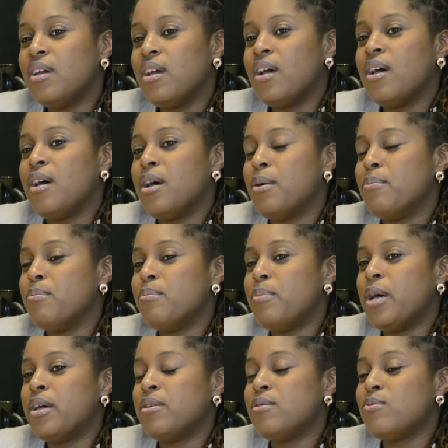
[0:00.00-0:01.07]

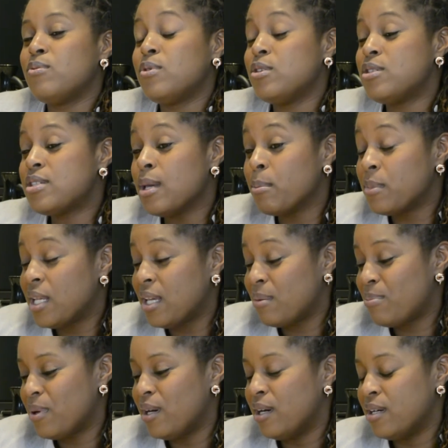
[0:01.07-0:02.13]
But the someday
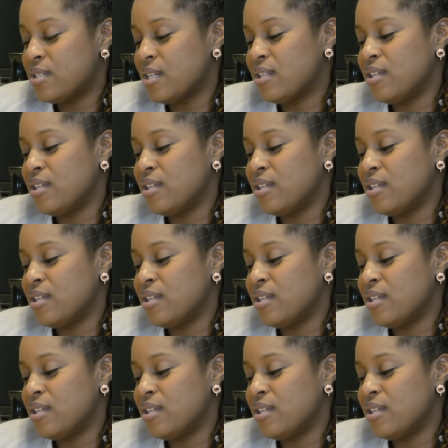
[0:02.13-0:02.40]
part, I